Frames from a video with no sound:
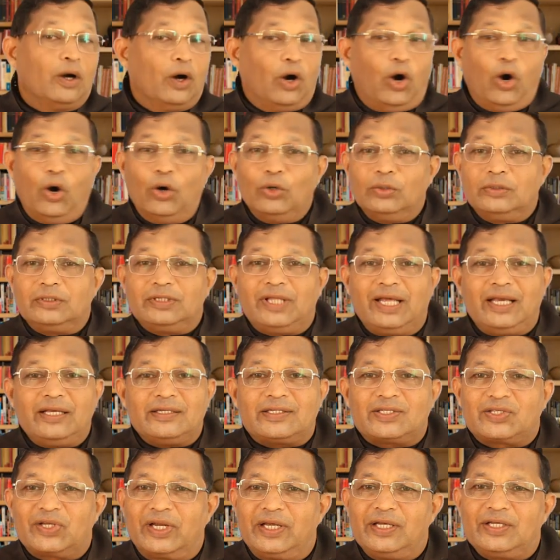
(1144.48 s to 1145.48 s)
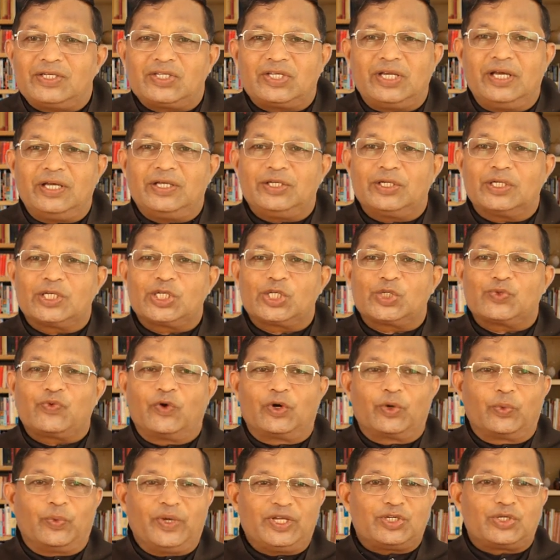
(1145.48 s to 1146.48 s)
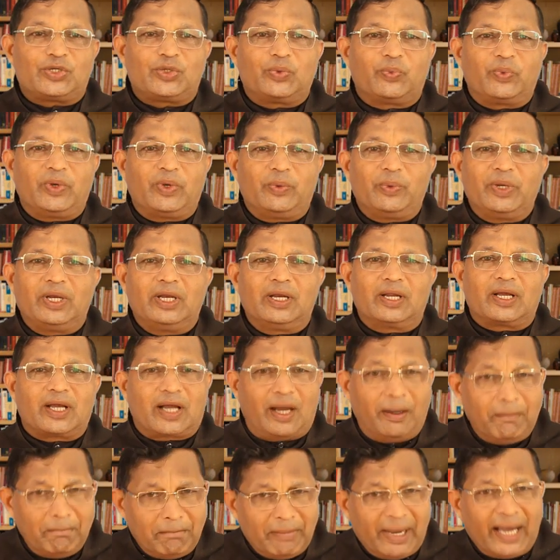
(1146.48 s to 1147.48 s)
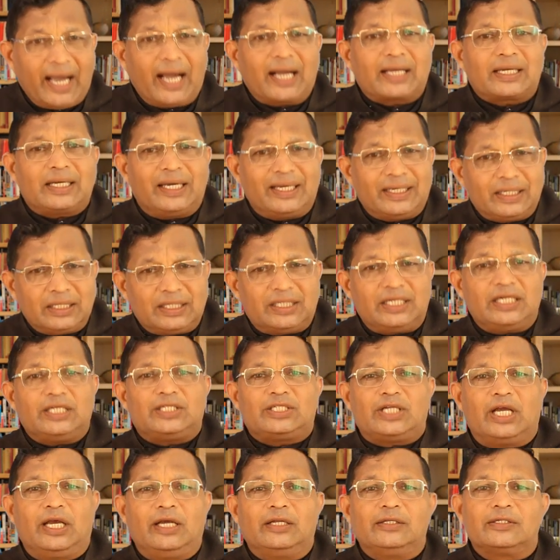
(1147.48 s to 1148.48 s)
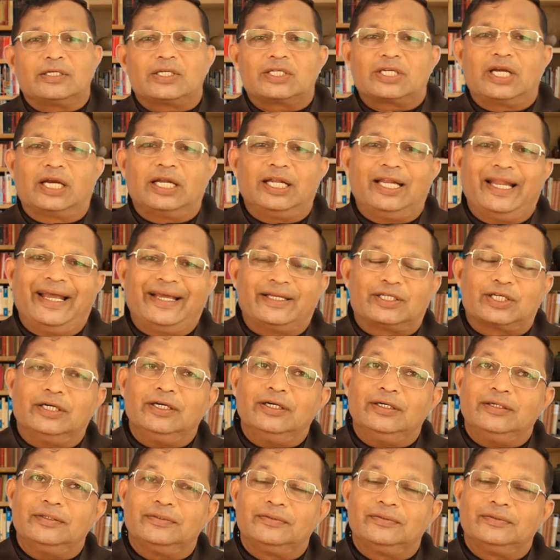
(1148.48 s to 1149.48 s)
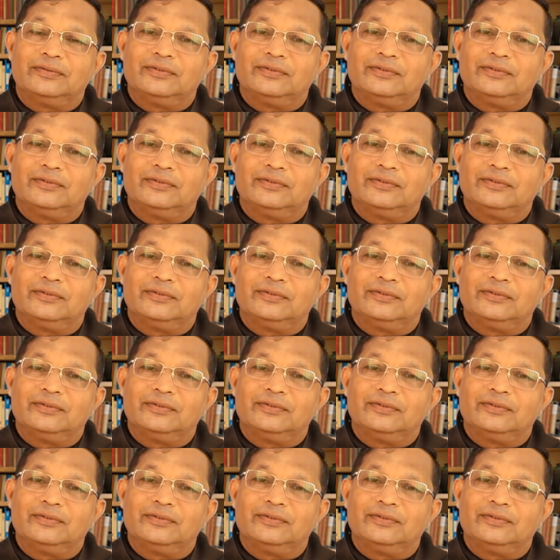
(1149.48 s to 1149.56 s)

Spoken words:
All these three stages, for which we will come back in detail study later,